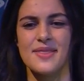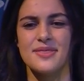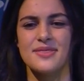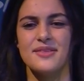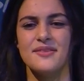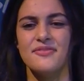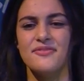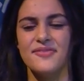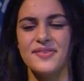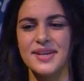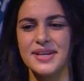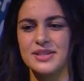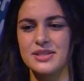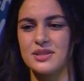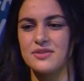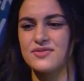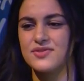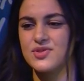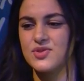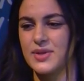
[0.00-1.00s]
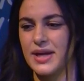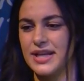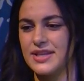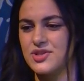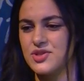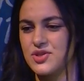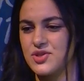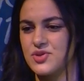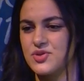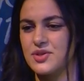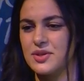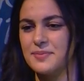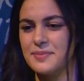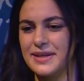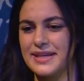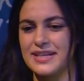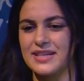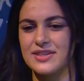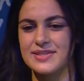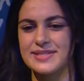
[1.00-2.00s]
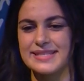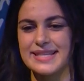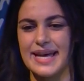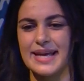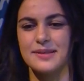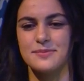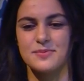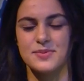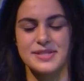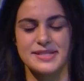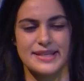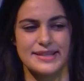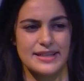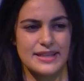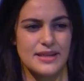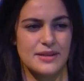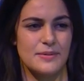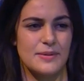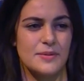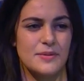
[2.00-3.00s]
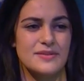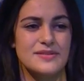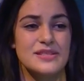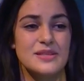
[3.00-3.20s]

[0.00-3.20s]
the fear of strangers jumping in our tent, pretending to be,